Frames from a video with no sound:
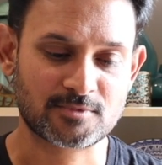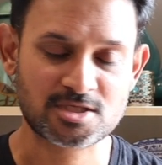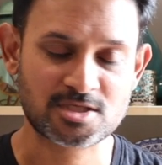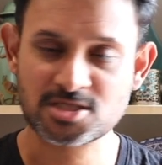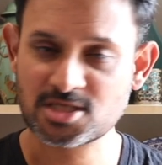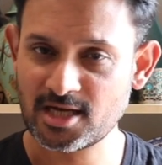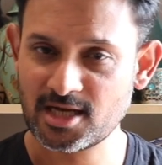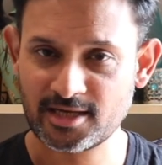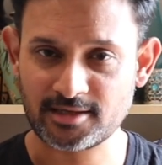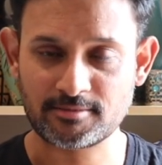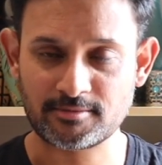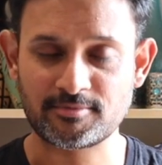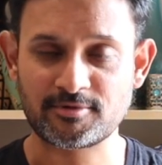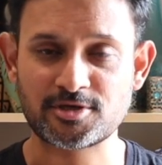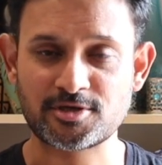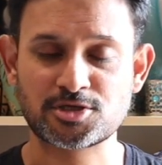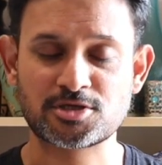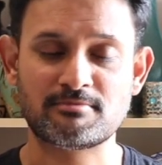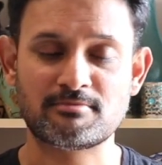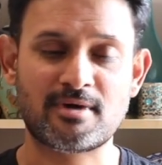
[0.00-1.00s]
tire
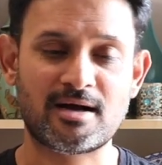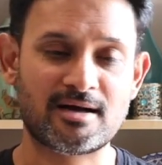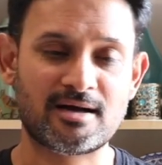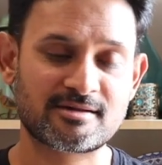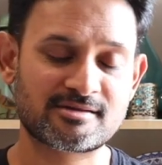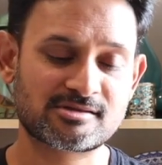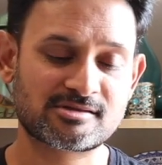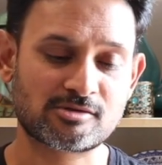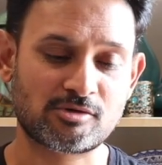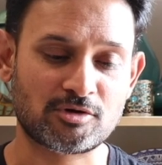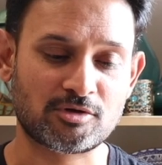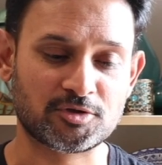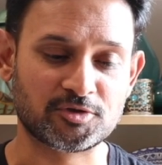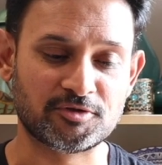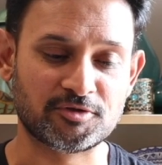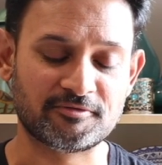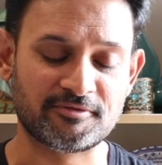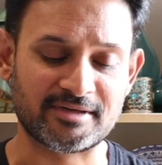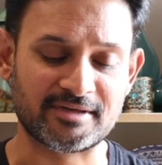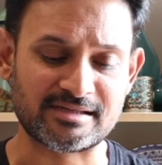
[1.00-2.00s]
abrasion marks onto
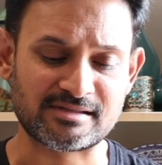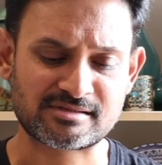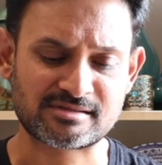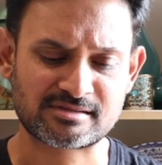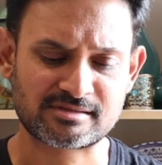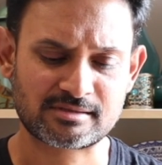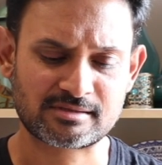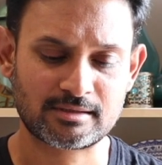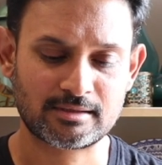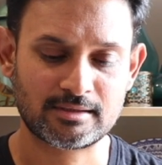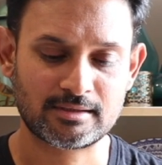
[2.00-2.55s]
the face.